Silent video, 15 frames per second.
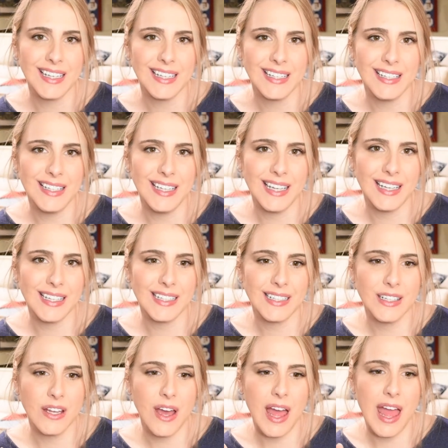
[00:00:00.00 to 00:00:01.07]
knit
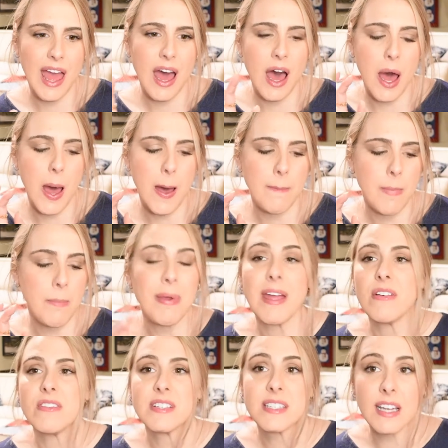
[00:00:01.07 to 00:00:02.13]
a
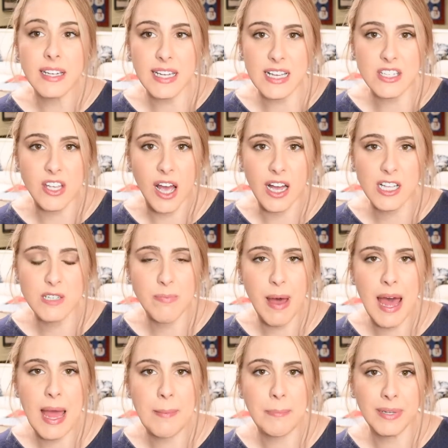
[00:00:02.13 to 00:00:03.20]
pair of Sunday socks
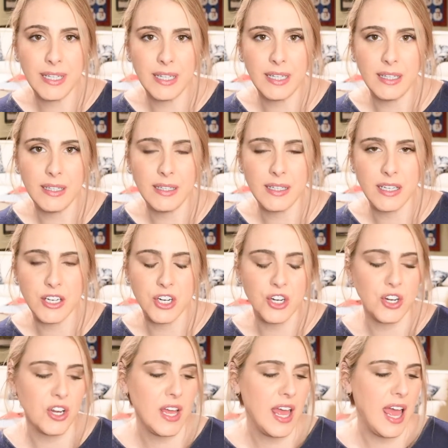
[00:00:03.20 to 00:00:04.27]
by
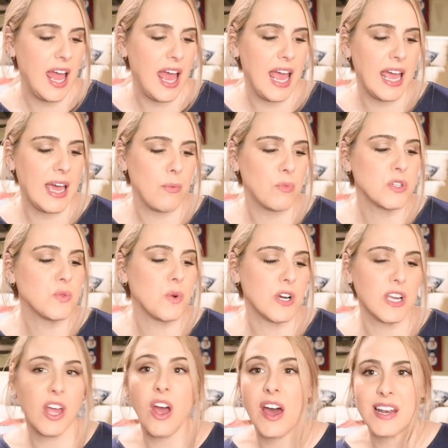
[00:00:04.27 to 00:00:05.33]
PetiteKnit and was
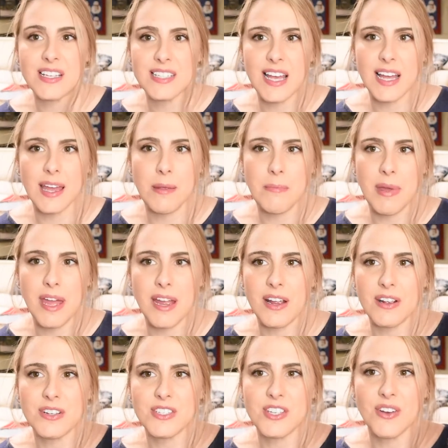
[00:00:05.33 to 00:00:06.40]
working on a second
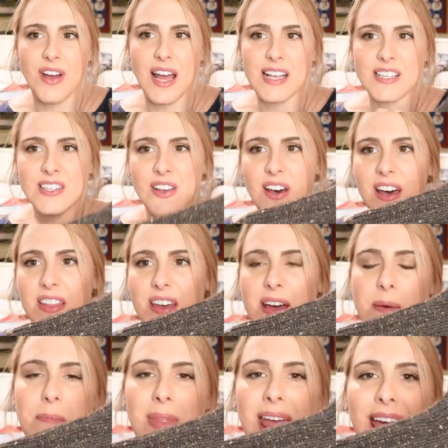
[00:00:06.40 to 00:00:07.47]
pair. So I saw
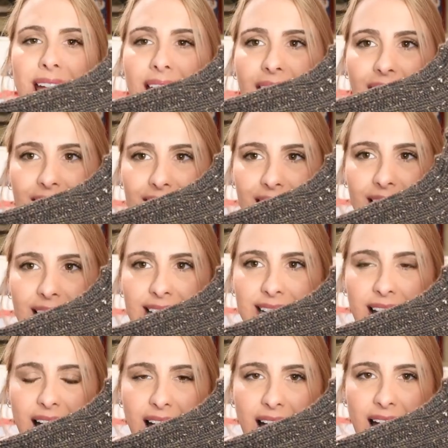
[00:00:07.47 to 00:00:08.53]
them and
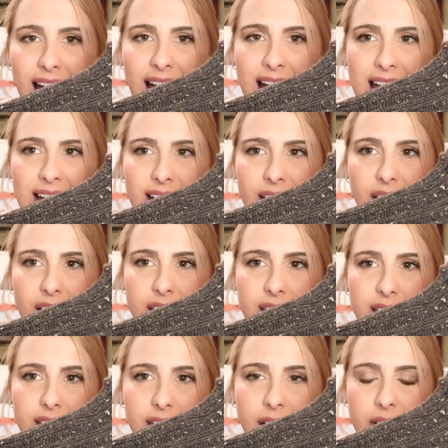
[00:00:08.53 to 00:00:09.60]
I
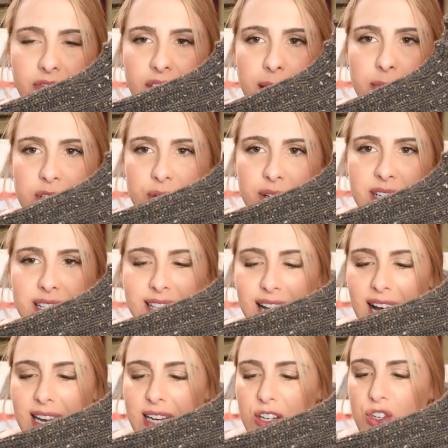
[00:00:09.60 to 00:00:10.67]
love them. So I
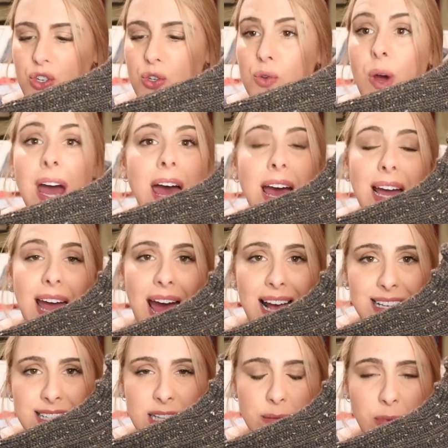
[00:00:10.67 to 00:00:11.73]
decided to
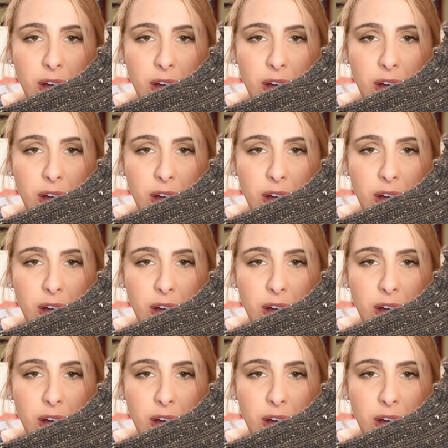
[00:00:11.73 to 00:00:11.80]
cast them